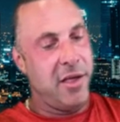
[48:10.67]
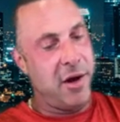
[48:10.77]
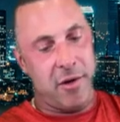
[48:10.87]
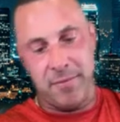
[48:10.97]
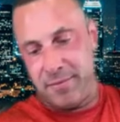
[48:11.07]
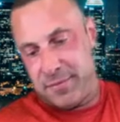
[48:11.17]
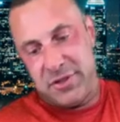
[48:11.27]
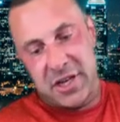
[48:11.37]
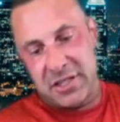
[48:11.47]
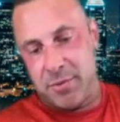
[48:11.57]
you know,
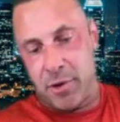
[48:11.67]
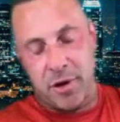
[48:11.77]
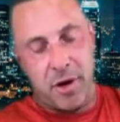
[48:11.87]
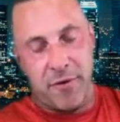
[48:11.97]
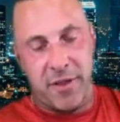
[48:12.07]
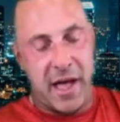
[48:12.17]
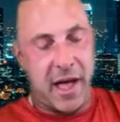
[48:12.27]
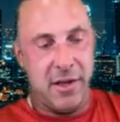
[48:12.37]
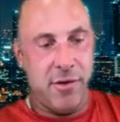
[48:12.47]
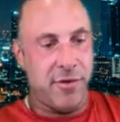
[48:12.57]
injection protocol for
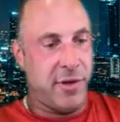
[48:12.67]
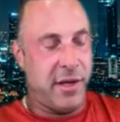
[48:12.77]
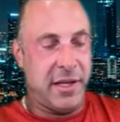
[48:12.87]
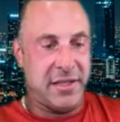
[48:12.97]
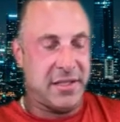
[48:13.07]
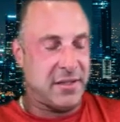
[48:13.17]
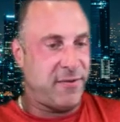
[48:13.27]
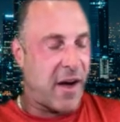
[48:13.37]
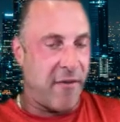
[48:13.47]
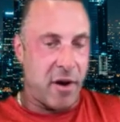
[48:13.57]
that, usually it's
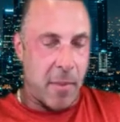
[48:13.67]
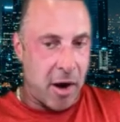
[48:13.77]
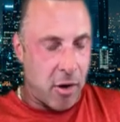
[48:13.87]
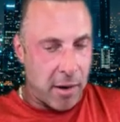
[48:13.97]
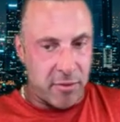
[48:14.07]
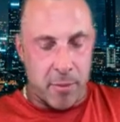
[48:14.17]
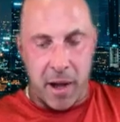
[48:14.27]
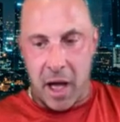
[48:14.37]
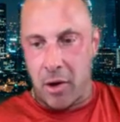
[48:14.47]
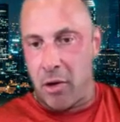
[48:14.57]
500 micrograms per
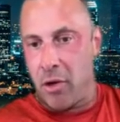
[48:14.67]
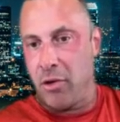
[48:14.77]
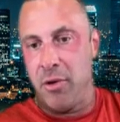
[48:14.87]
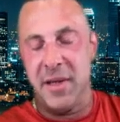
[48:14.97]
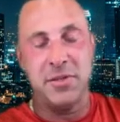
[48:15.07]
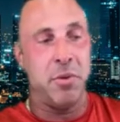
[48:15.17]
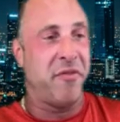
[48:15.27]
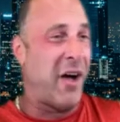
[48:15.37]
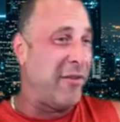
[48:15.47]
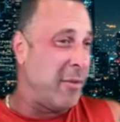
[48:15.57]
bottle. You mix it with
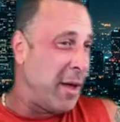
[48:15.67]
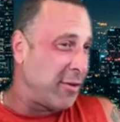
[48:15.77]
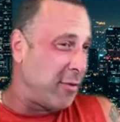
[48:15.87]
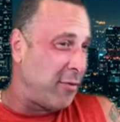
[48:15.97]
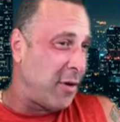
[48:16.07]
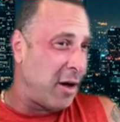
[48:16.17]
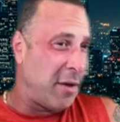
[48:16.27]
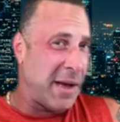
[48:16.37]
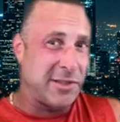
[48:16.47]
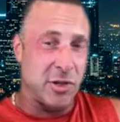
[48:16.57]
5 mLs of uh,
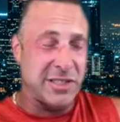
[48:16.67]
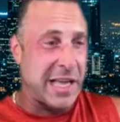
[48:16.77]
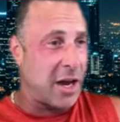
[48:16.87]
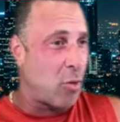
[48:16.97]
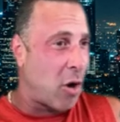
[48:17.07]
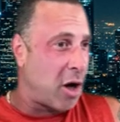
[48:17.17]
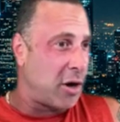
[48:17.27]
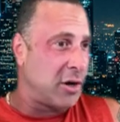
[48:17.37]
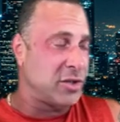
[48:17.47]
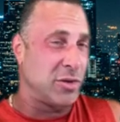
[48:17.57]
bacteriostatic
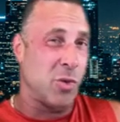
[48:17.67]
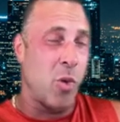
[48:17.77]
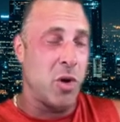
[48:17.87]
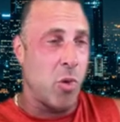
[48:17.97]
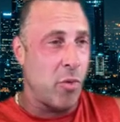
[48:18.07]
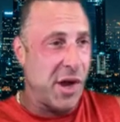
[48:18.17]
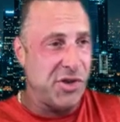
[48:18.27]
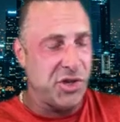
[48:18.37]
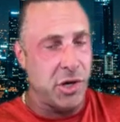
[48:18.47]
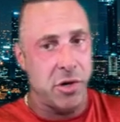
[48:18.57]
water, so it's a one to one
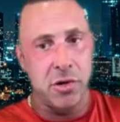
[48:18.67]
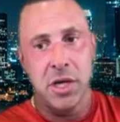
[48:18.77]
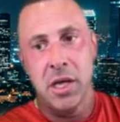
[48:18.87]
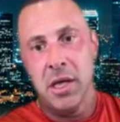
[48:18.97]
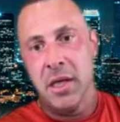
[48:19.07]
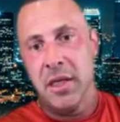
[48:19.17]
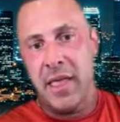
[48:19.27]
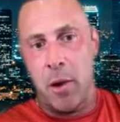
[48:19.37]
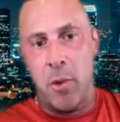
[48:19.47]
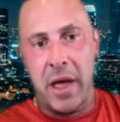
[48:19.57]
ratio.
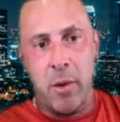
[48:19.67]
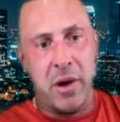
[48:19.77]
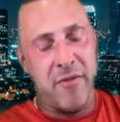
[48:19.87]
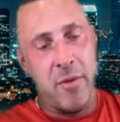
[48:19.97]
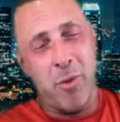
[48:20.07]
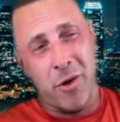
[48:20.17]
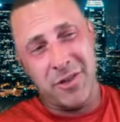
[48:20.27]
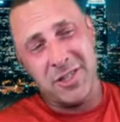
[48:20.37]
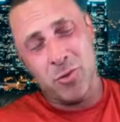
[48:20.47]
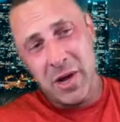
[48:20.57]
That way, whatever you pull on the
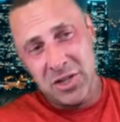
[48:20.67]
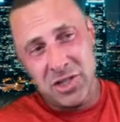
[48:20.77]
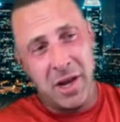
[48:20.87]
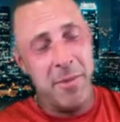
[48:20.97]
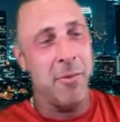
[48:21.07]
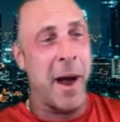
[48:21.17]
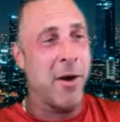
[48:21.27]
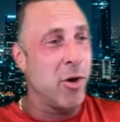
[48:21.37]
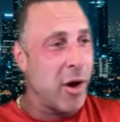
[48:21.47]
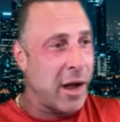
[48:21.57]
syringe is going to be your
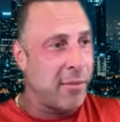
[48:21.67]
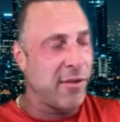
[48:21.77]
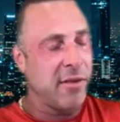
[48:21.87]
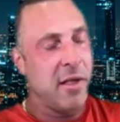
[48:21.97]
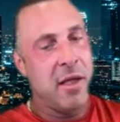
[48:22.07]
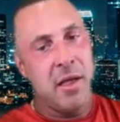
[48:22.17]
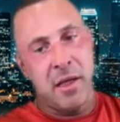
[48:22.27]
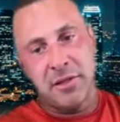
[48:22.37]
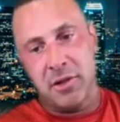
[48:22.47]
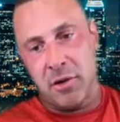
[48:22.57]
micrograms.
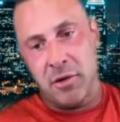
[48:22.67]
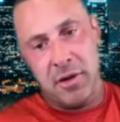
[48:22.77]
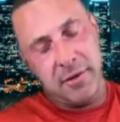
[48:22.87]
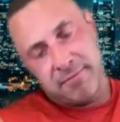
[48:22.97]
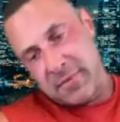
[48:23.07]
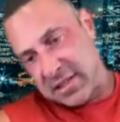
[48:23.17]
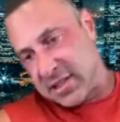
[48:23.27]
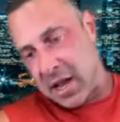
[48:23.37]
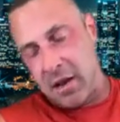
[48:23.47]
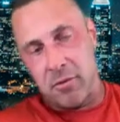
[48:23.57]
So, and
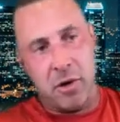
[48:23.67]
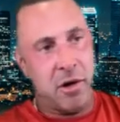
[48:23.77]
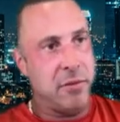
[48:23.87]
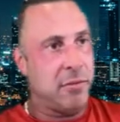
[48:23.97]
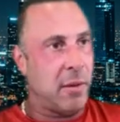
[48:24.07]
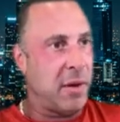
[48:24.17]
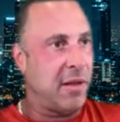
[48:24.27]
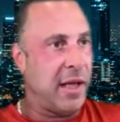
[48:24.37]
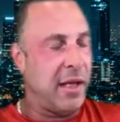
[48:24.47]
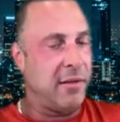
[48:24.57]
that's kind of where
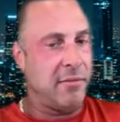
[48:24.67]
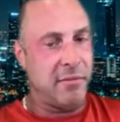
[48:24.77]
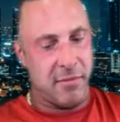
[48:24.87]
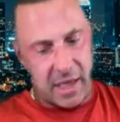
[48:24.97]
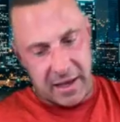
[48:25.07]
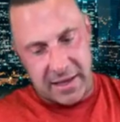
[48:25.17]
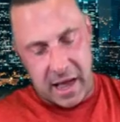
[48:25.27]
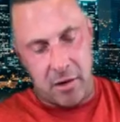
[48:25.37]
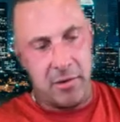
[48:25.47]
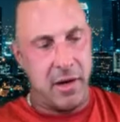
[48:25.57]
I'm going to lay it, lay
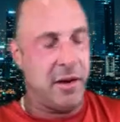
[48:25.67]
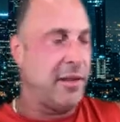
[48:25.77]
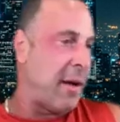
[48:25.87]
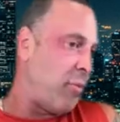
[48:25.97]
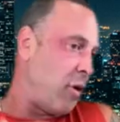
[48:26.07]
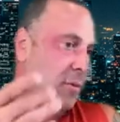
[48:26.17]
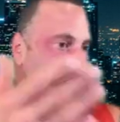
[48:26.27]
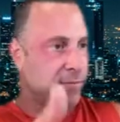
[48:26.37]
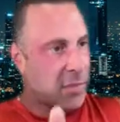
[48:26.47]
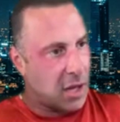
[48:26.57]
it down. And at that
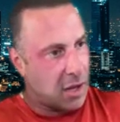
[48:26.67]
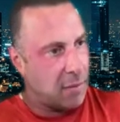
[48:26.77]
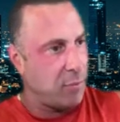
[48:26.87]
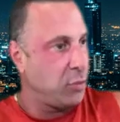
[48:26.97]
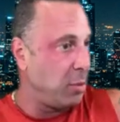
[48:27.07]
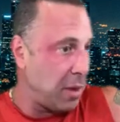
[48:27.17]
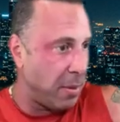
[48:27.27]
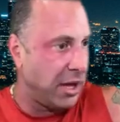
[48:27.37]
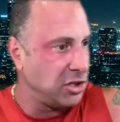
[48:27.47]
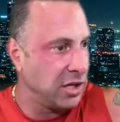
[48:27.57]
point, um,
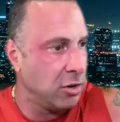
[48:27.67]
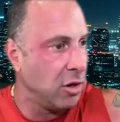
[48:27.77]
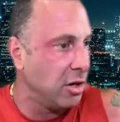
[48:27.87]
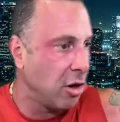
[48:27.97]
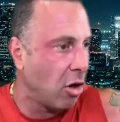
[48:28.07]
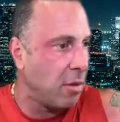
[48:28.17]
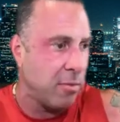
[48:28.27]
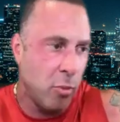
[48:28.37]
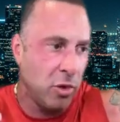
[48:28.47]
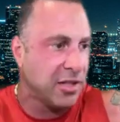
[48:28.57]
you'll be a patient or you
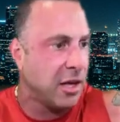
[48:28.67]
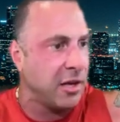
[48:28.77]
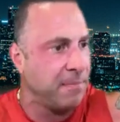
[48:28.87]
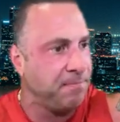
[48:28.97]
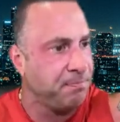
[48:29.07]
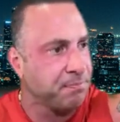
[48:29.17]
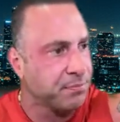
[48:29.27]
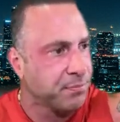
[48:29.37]
call up and we'll tell you.